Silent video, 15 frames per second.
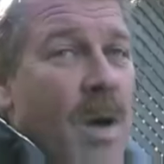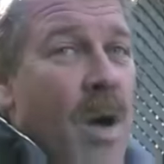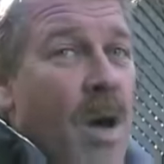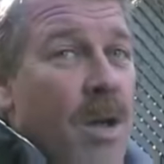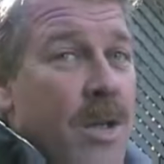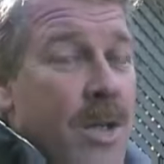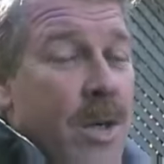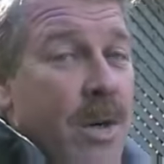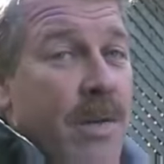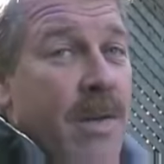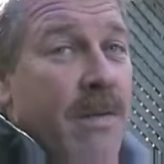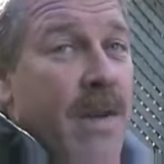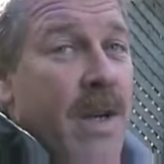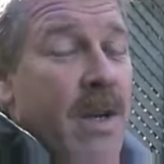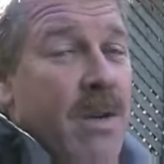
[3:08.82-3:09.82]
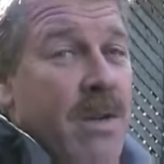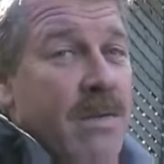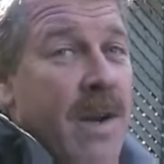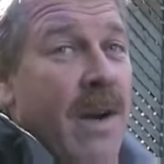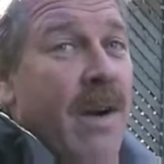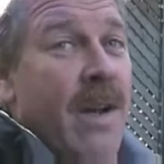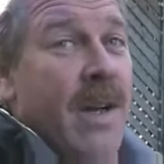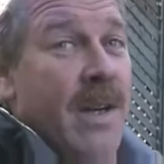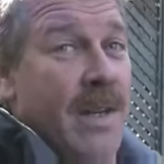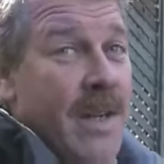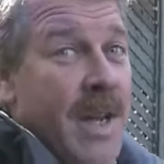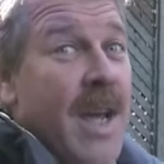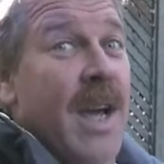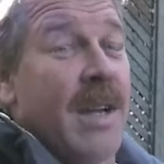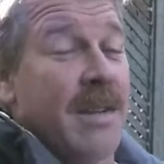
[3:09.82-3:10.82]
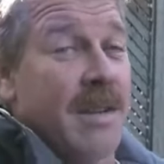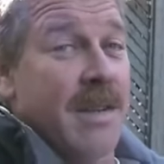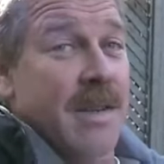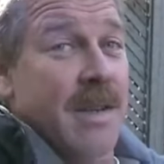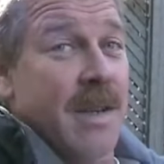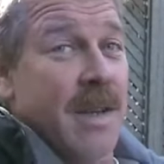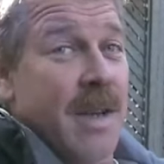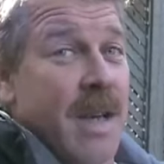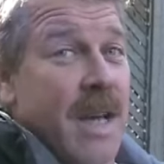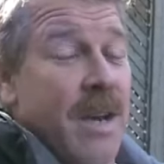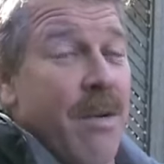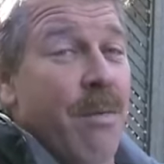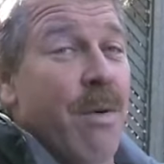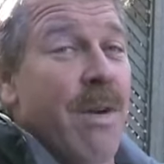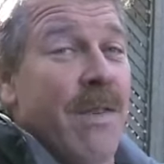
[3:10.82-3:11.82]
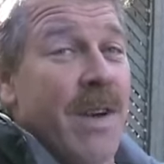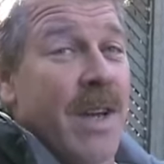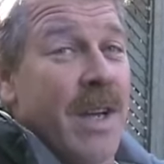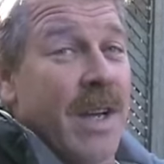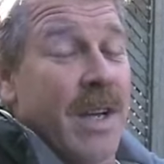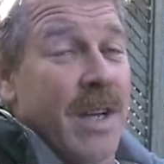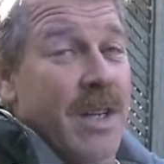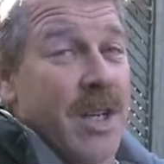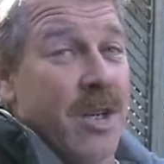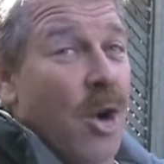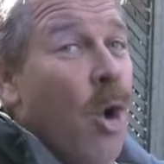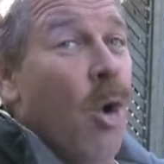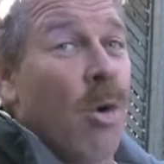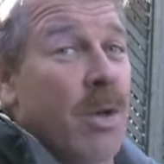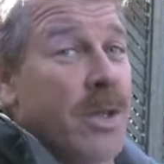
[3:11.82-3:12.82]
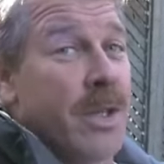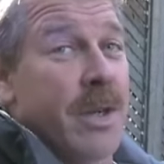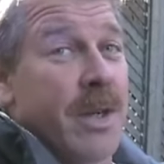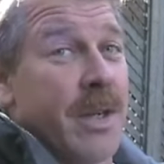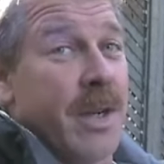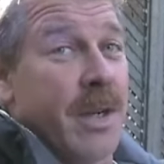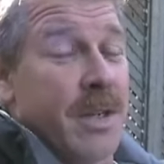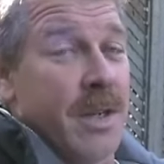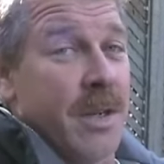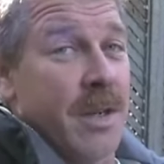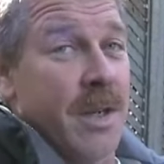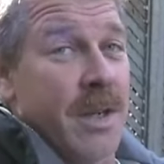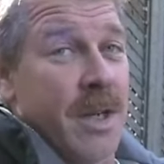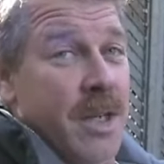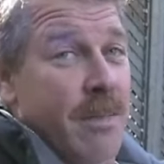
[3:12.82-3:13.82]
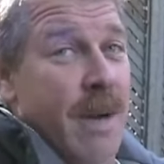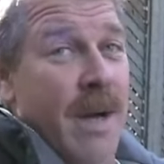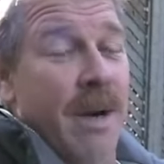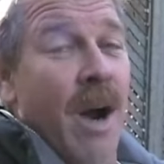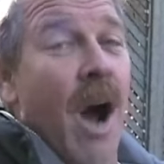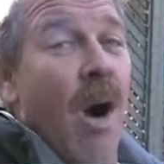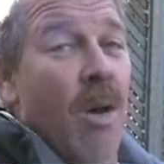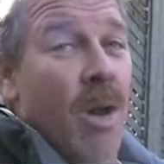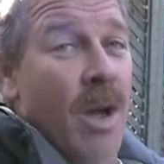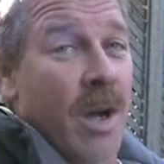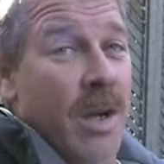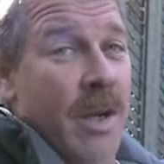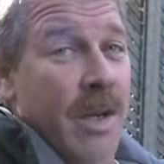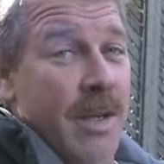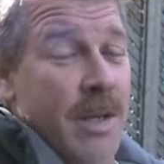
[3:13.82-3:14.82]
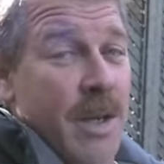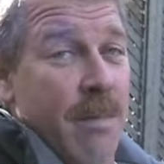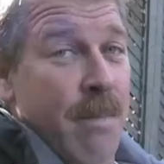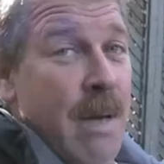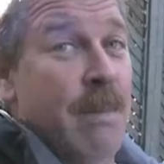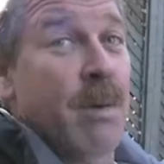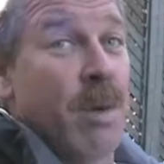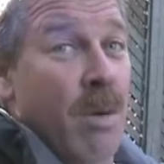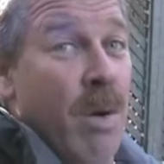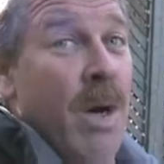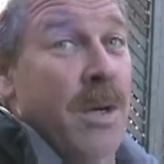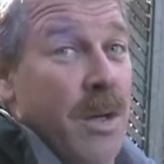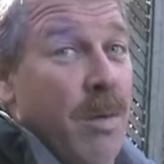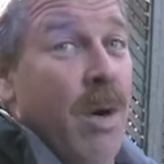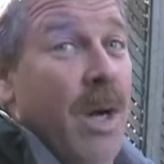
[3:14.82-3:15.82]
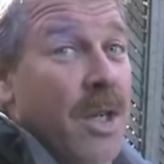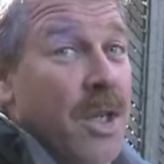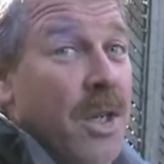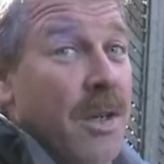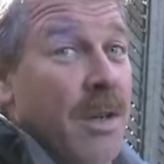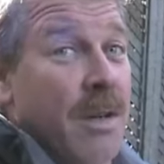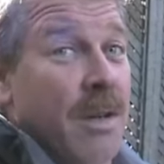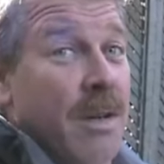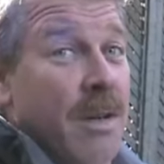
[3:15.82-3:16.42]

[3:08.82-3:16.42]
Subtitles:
Also, if the video is very intense and riveting and just holds your attention, it doesn't matter how long it is, people will want to watch it.